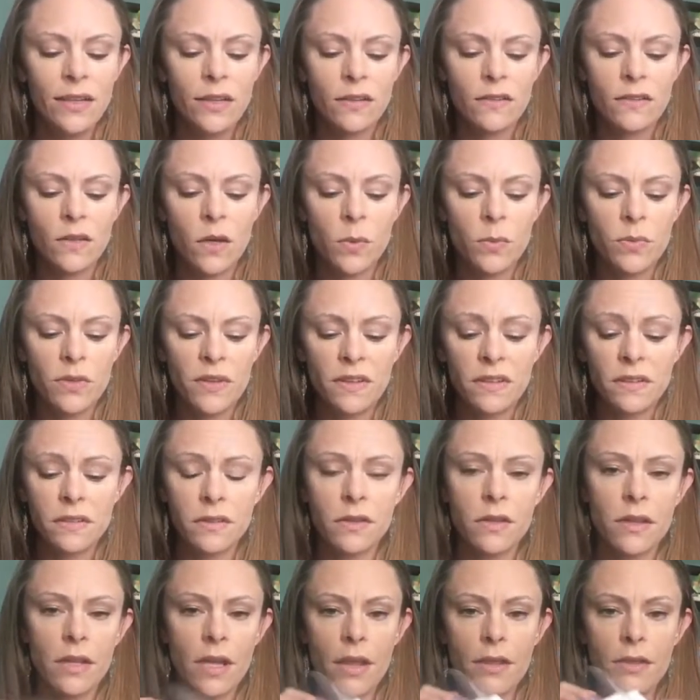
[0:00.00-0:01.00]
So these
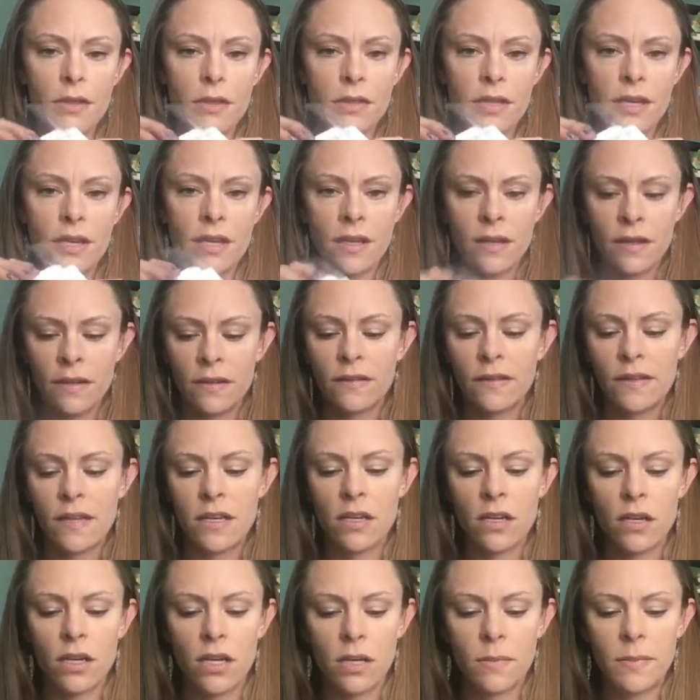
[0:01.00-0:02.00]
are the other things that
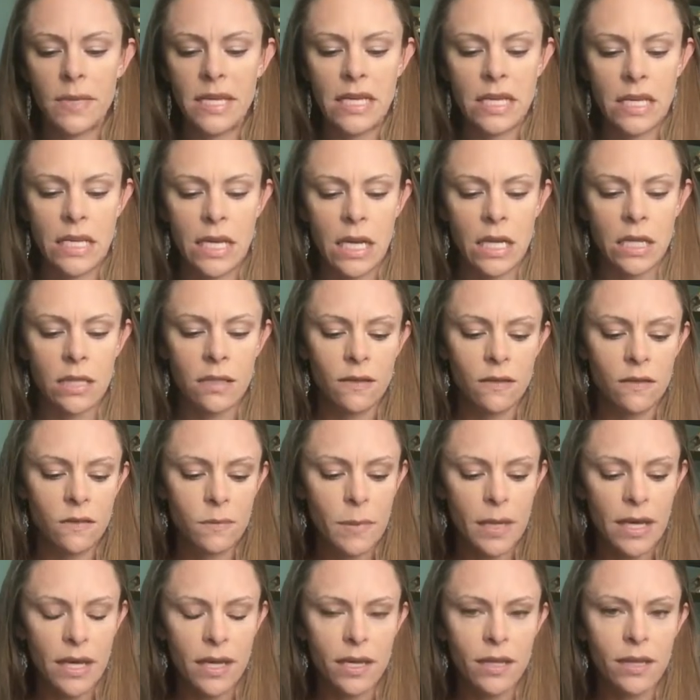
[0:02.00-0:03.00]
you're going to be getting
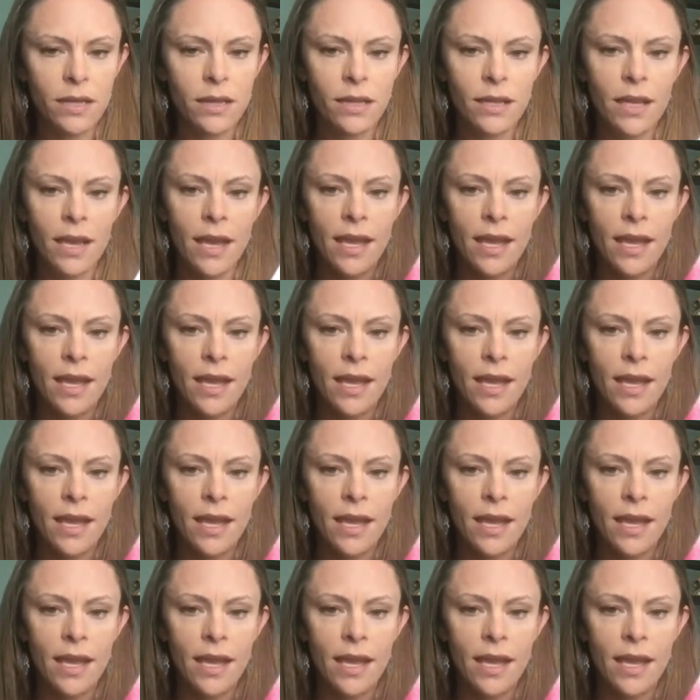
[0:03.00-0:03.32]
this month.